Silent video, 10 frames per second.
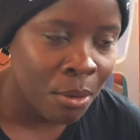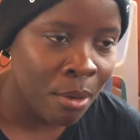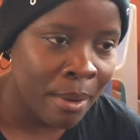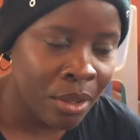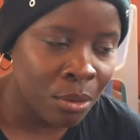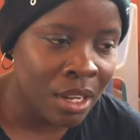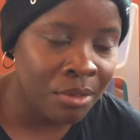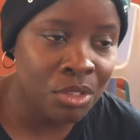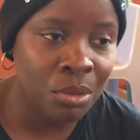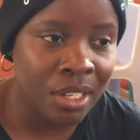whereby you
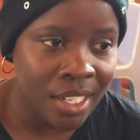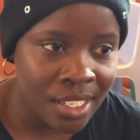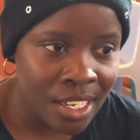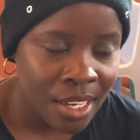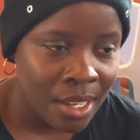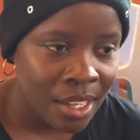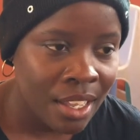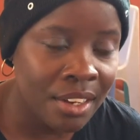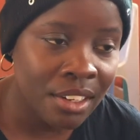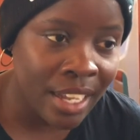have to read
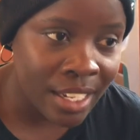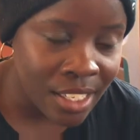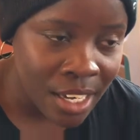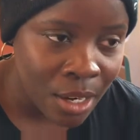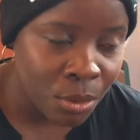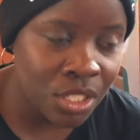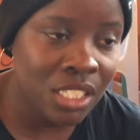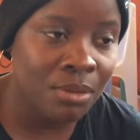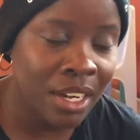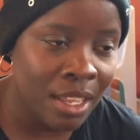and write, which is
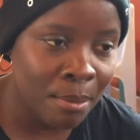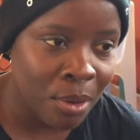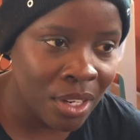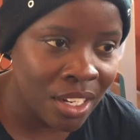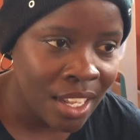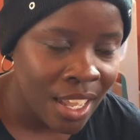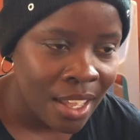very important.